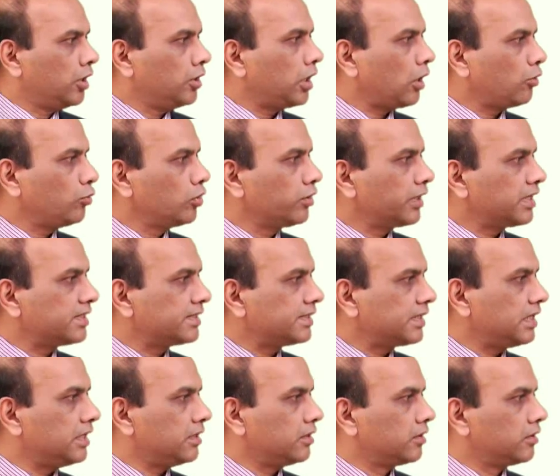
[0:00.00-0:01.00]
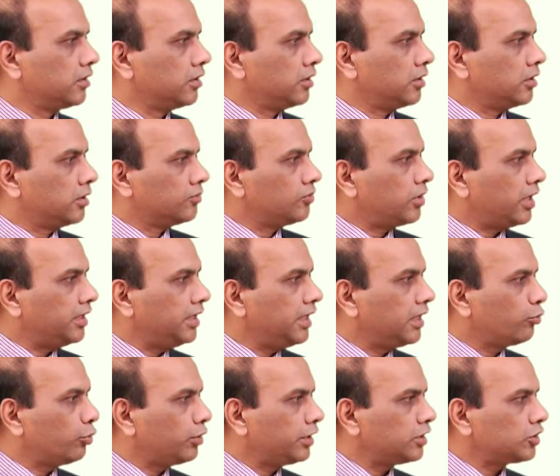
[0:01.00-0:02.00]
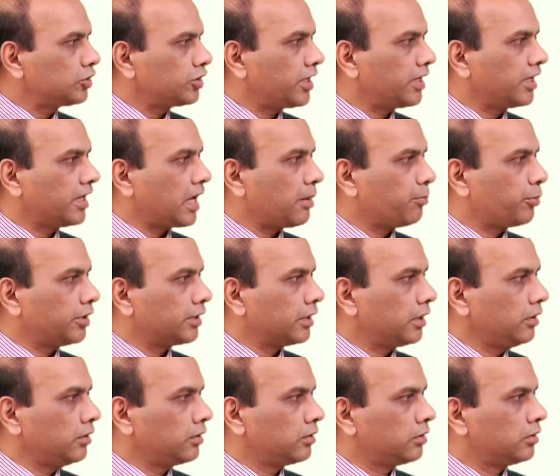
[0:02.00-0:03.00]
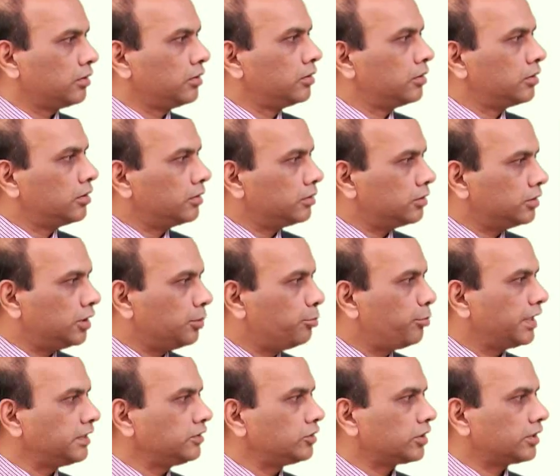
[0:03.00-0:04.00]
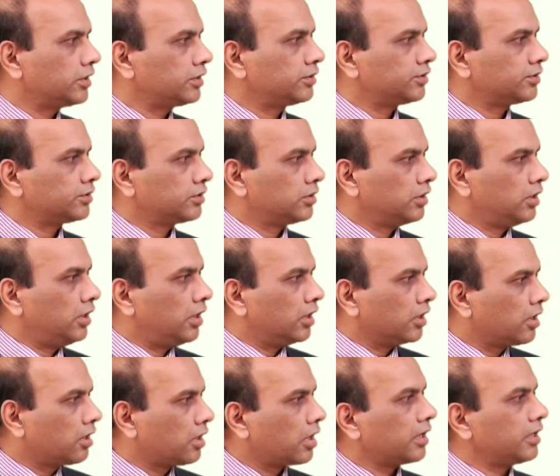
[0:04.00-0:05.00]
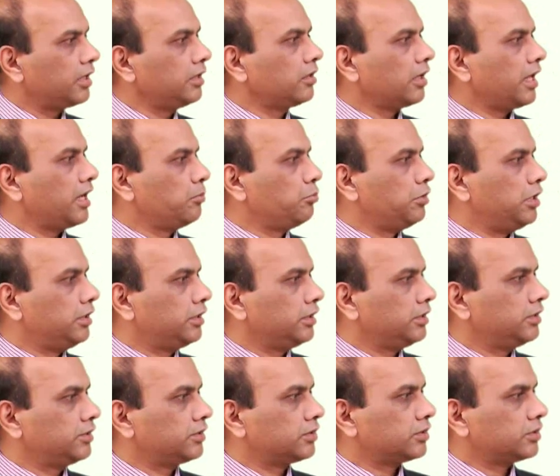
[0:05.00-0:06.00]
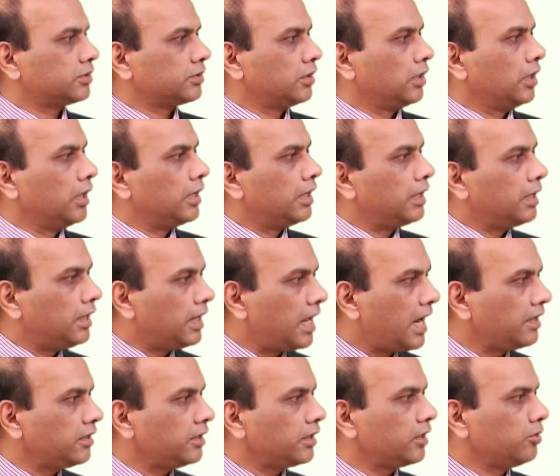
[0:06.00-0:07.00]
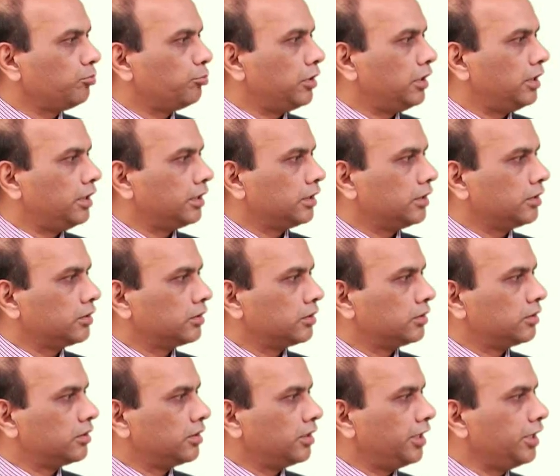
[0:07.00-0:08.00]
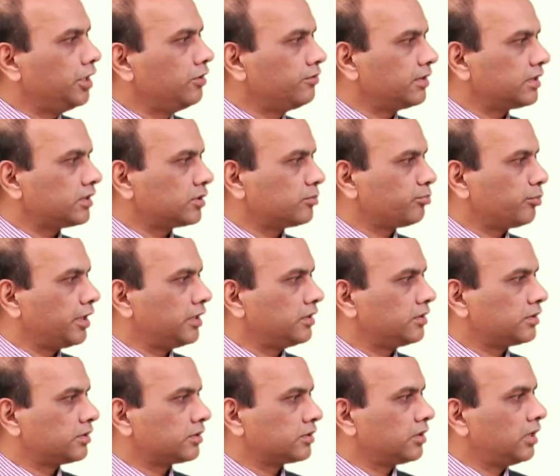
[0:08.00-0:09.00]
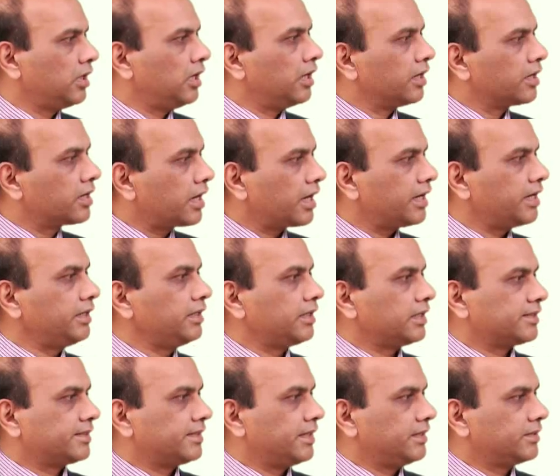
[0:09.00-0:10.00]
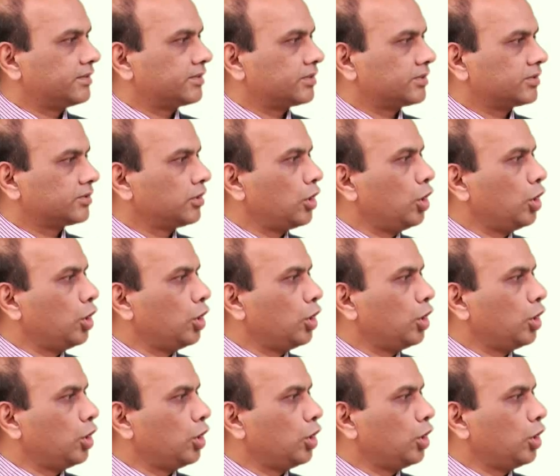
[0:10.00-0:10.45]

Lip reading: Now you can see the equity share capital, debentures, current liabilities, land and building, investments, current assets